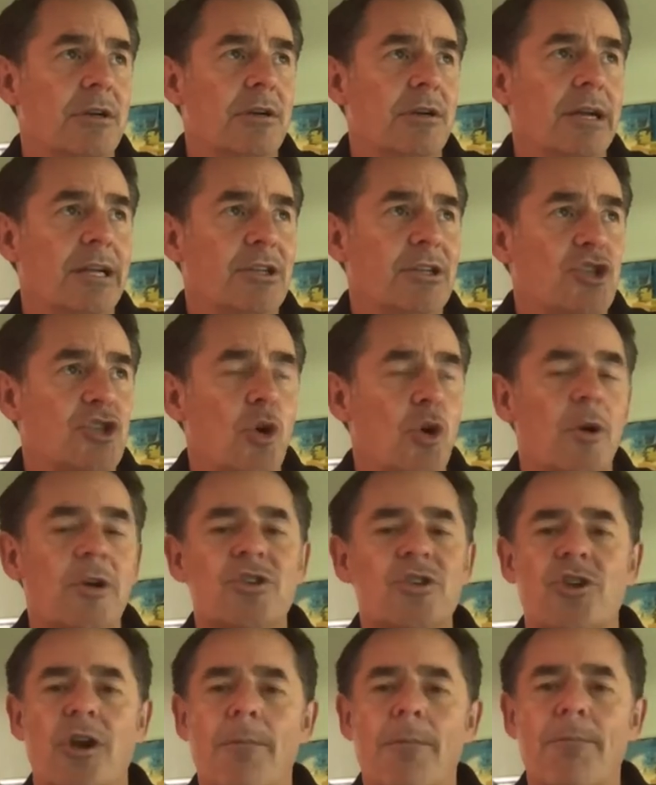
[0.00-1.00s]
and
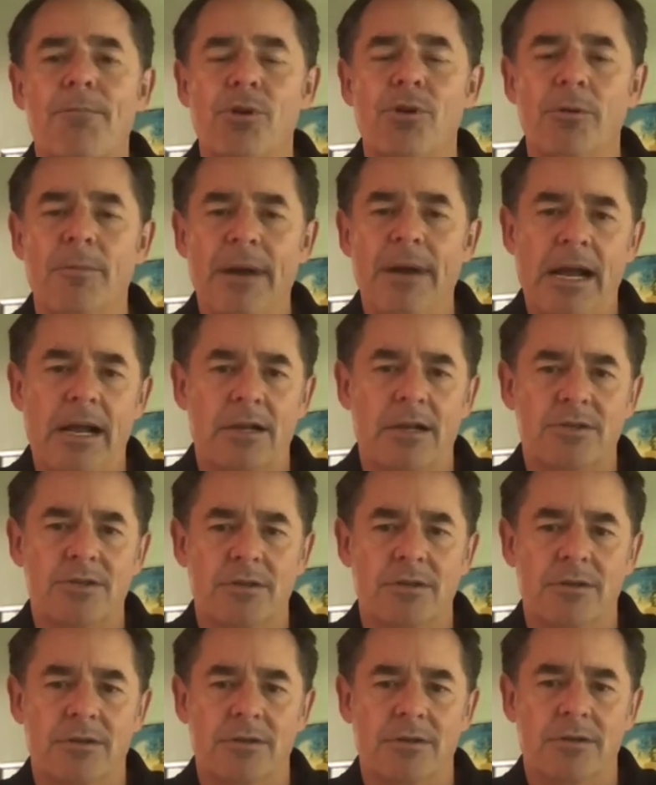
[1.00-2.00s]
short, sharp pullbacks.
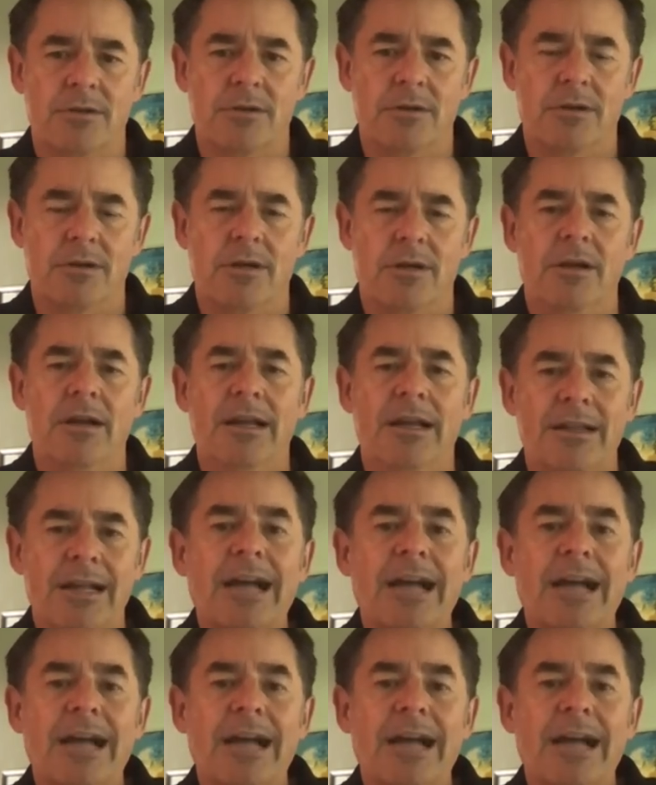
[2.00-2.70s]
And